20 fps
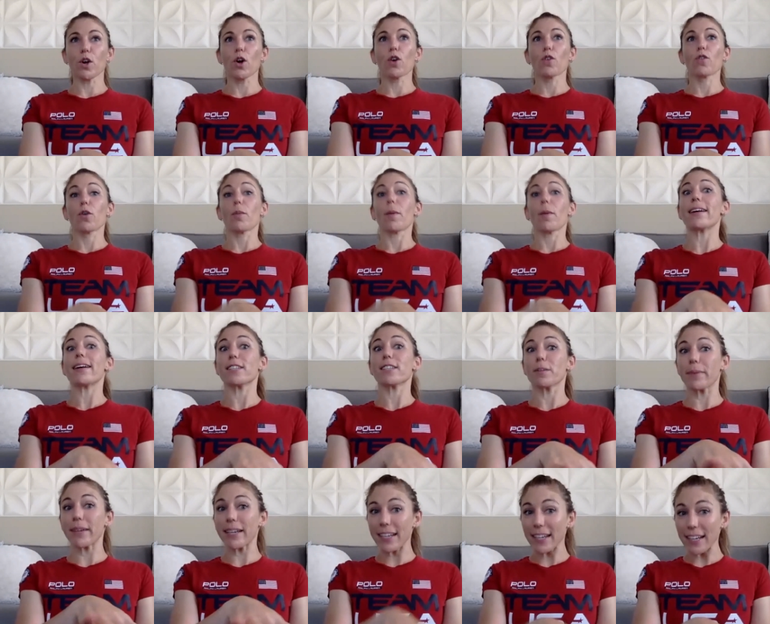Reminding
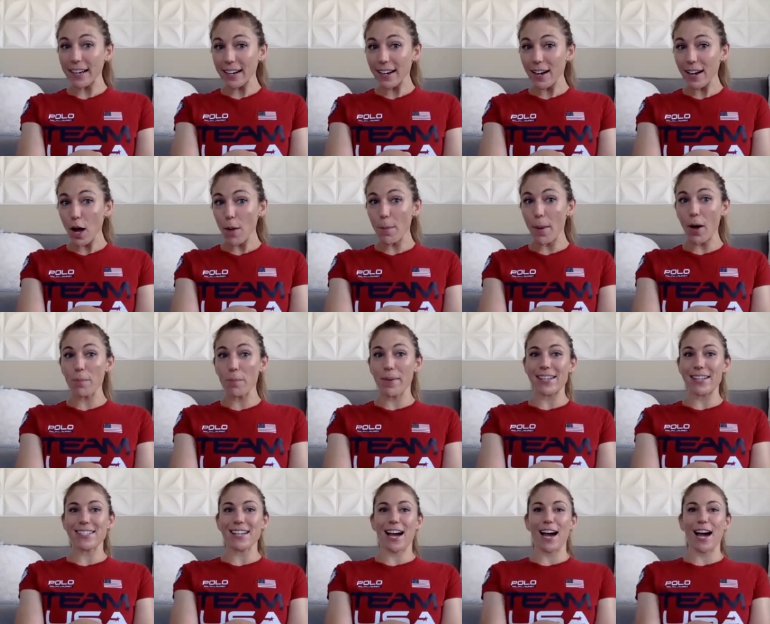me about
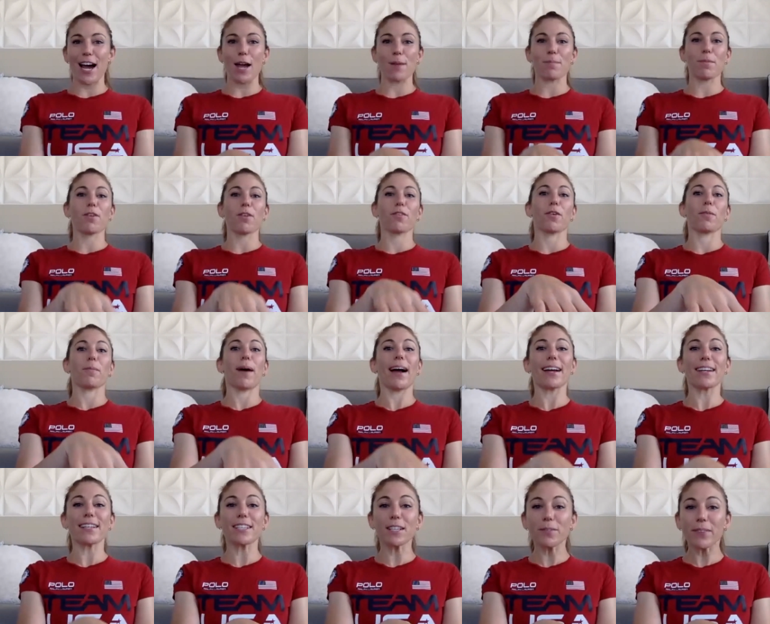bedtime,
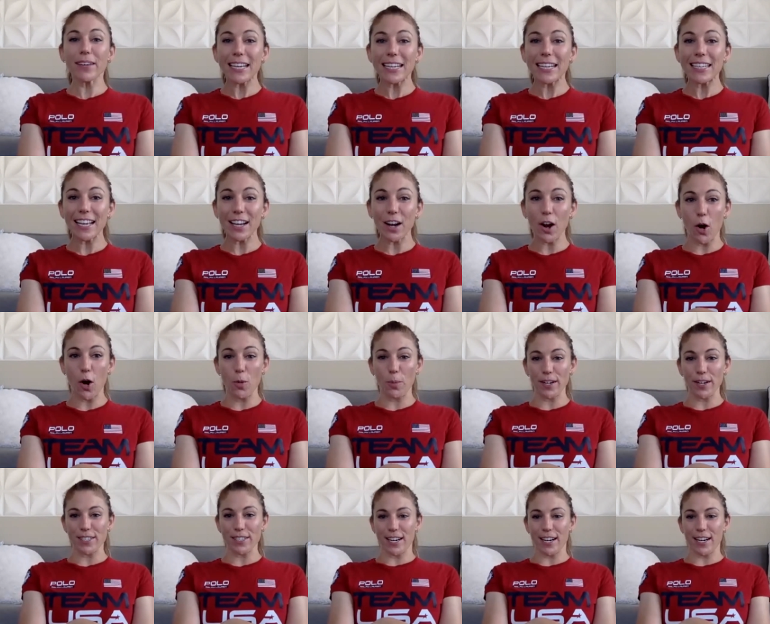reminding me to get
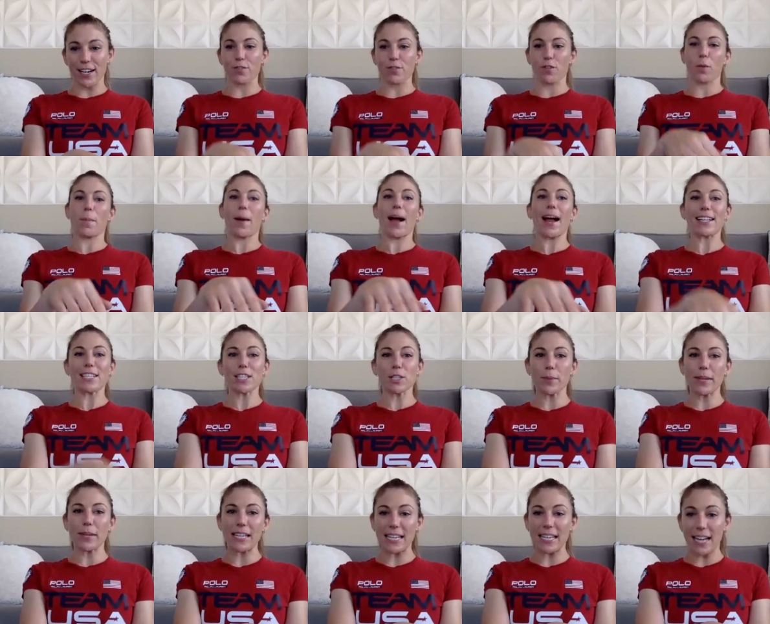homework done, reminding
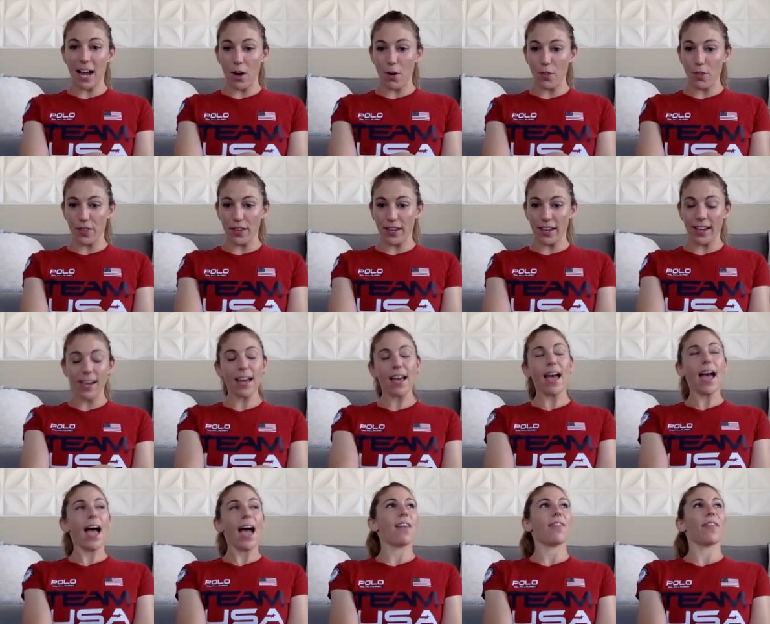me to eat healthy.
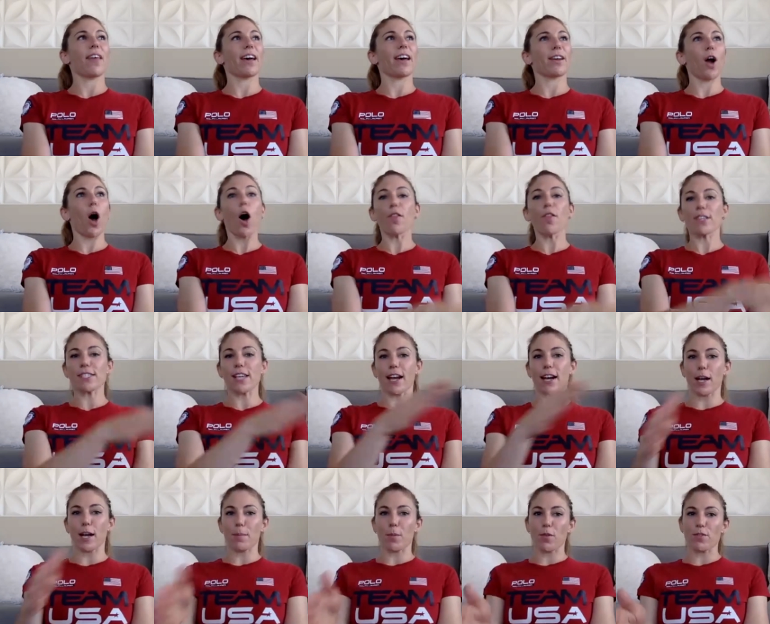And then all of a
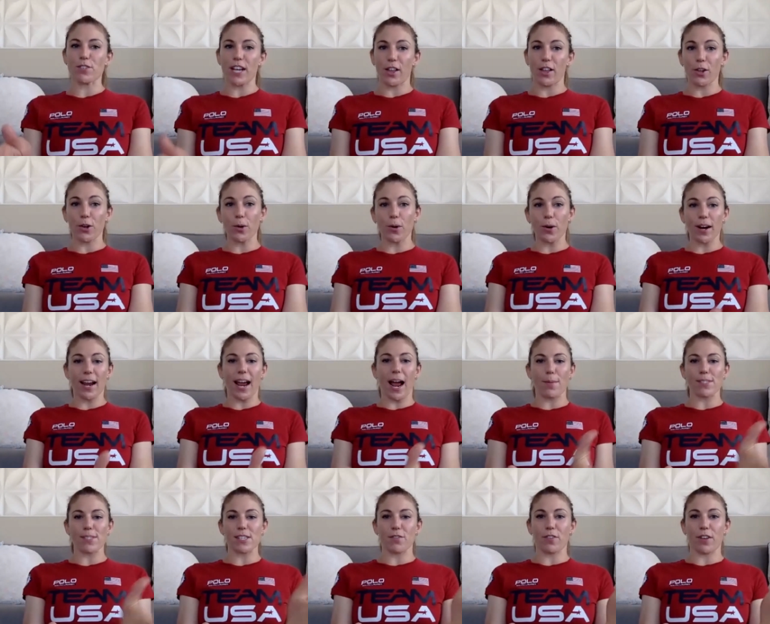sudden I moved to Illinois. I
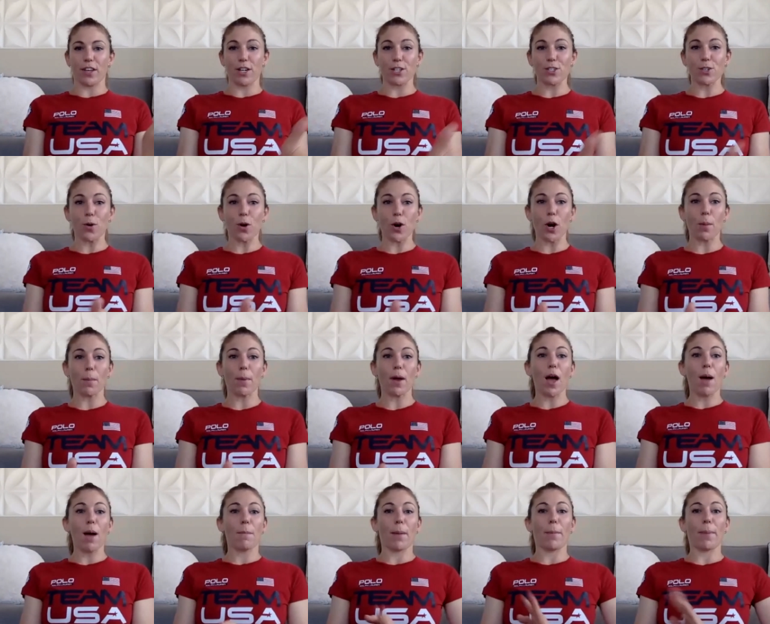was living in a dorm.
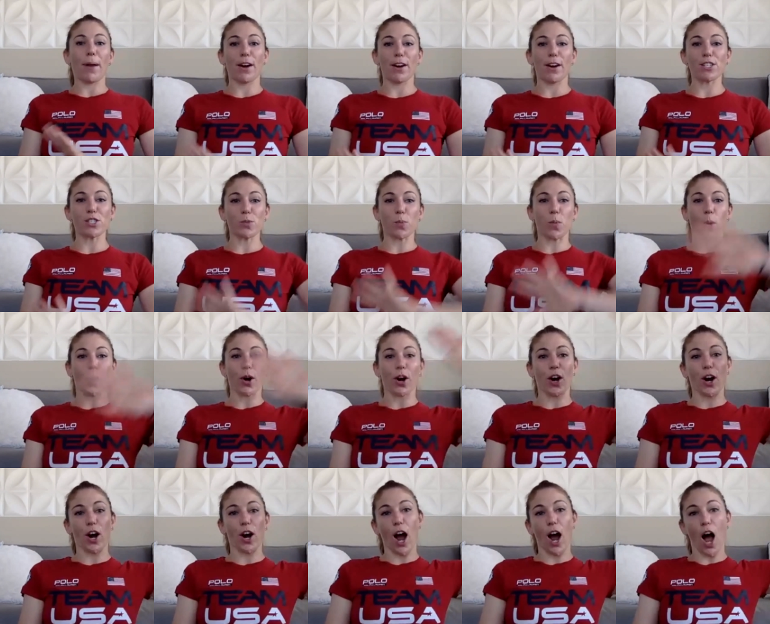My parents
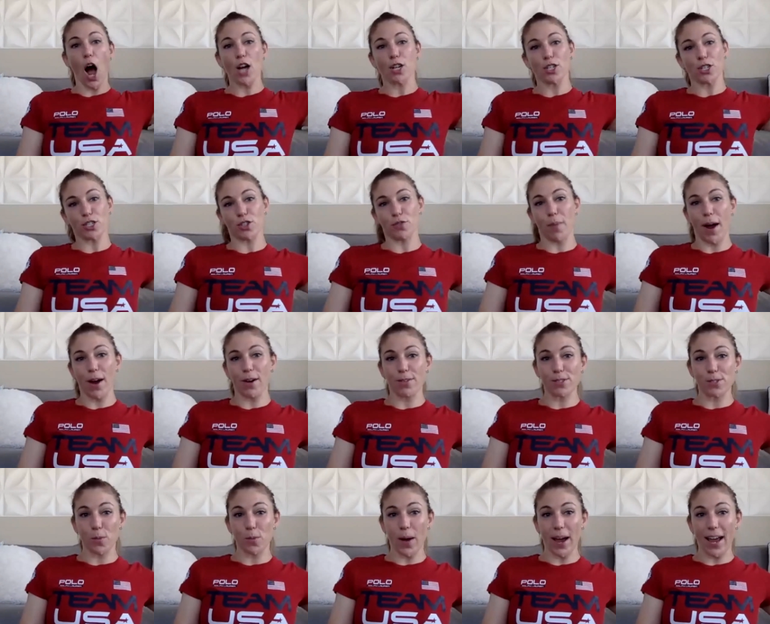were hundreds of
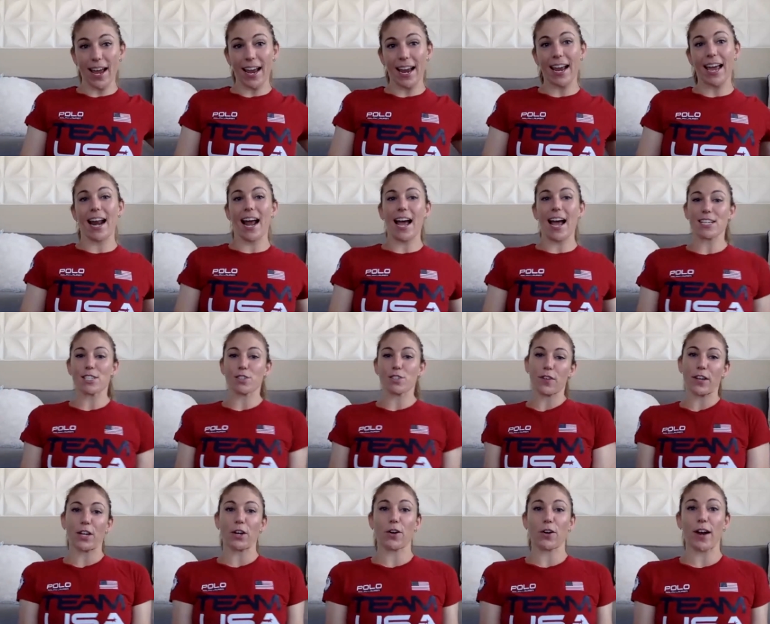miles away, and I had to
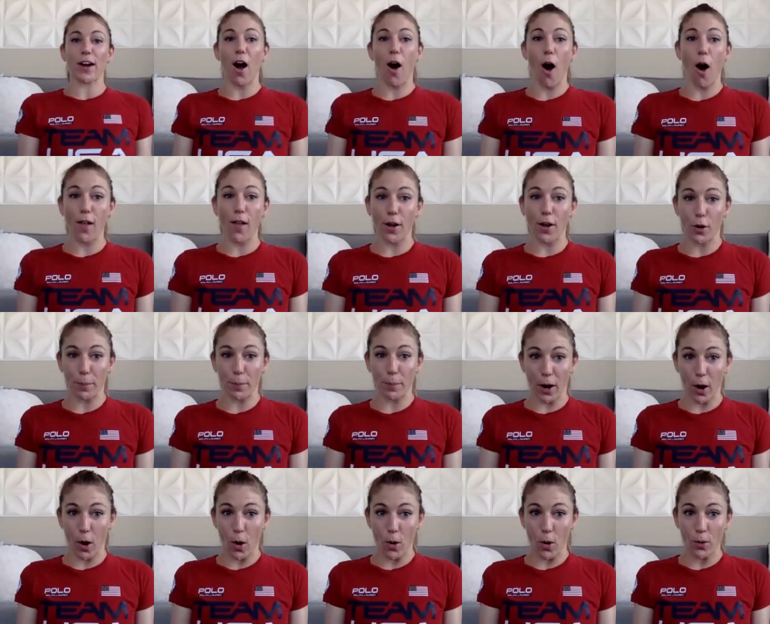figure it all out on my
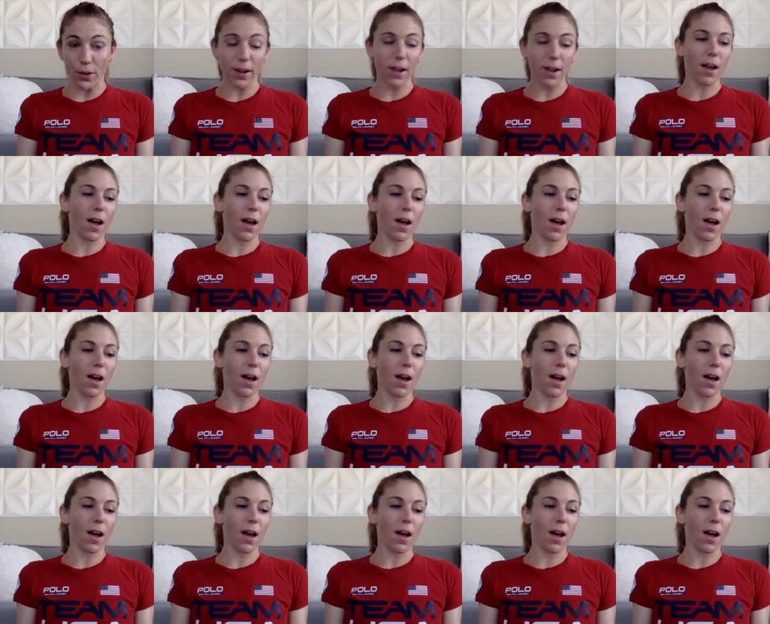own.